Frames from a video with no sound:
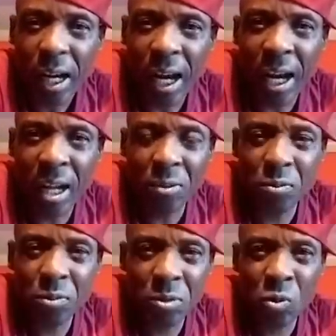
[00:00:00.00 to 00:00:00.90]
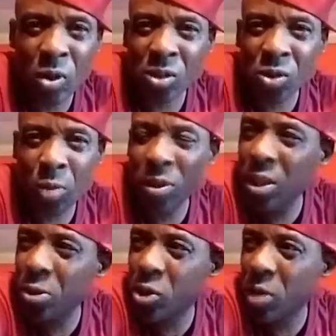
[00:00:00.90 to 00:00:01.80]
all was some
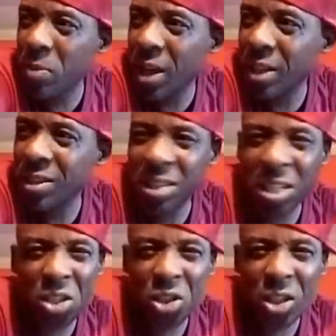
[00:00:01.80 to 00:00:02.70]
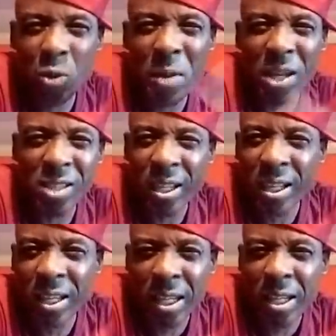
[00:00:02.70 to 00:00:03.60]
lyrics when me a DJ when me I say in
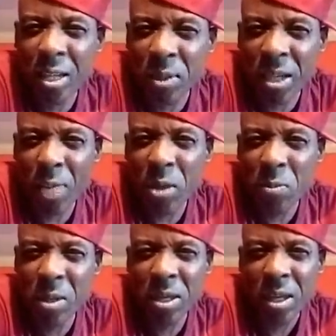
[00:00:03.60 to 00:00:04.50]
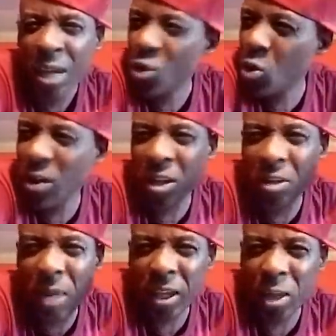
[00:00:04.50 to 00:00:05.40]
in in them can't beat me. Sweet on the
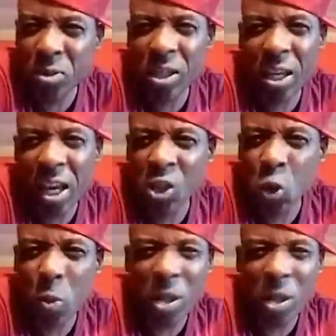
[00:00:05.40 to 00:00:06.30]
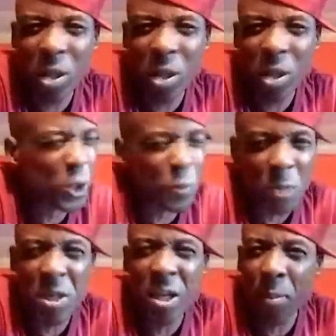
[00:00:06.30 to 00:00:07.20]
mic MC hey, super cat if
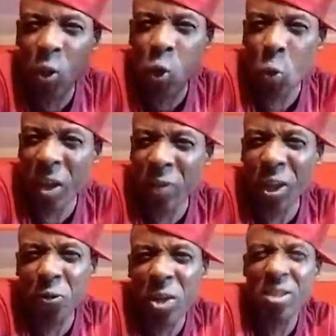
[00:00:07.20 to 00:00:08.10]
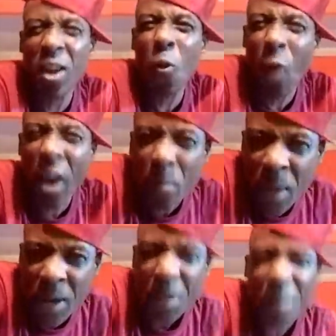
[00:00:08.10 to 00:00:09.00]
respect me can super cat face and
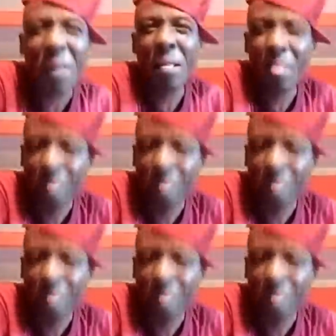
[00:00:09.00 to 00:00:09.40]
white man.